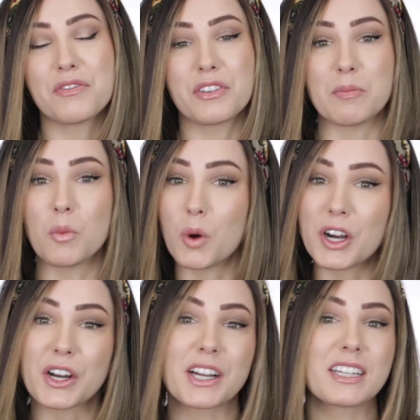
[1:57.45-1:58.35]
from
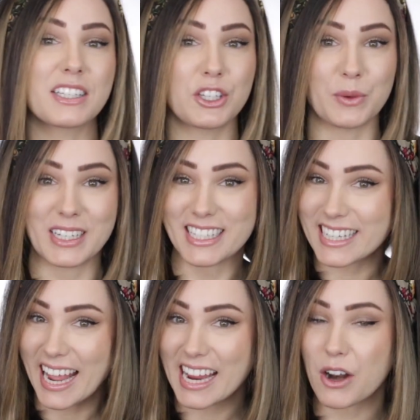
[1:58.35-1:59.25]
work to a
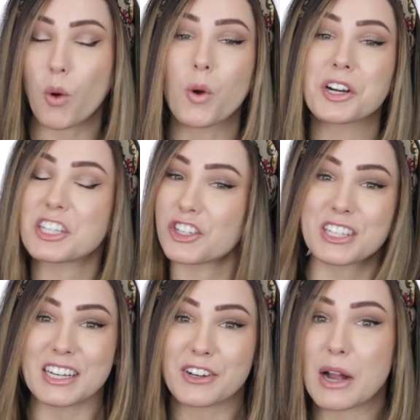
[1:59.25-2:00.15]
date or just
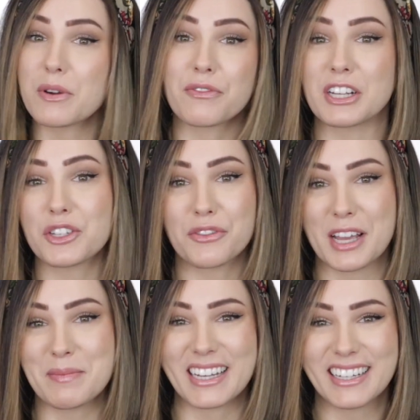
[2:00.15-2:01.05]
dinner out with friends or
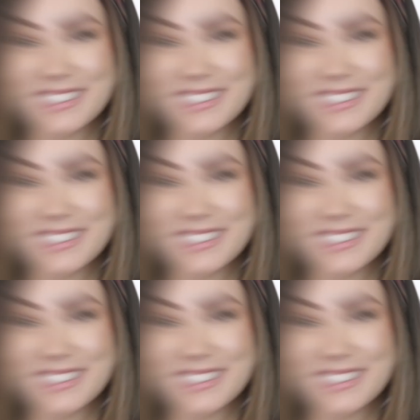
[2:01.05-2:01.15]
family.